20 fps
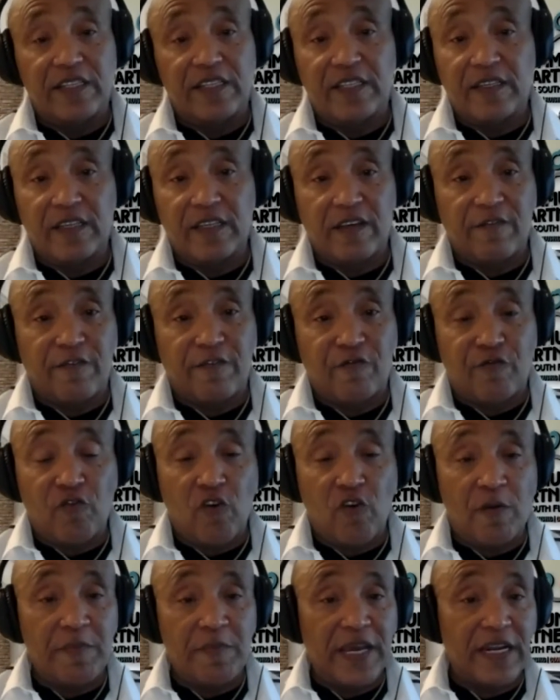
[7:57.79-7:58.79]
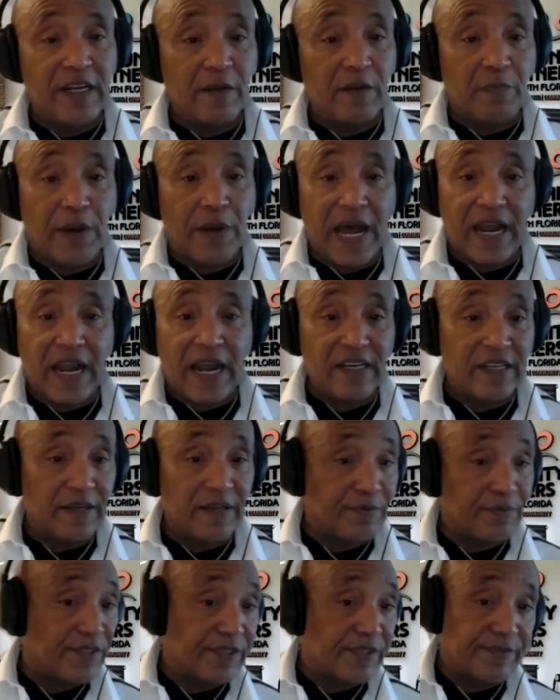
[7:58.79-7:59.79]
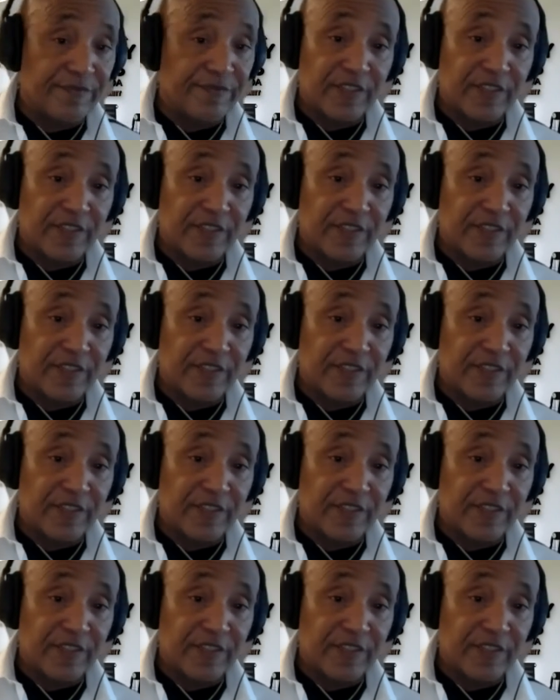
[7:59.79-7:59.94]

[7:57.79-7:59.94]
the four minute apocalypse.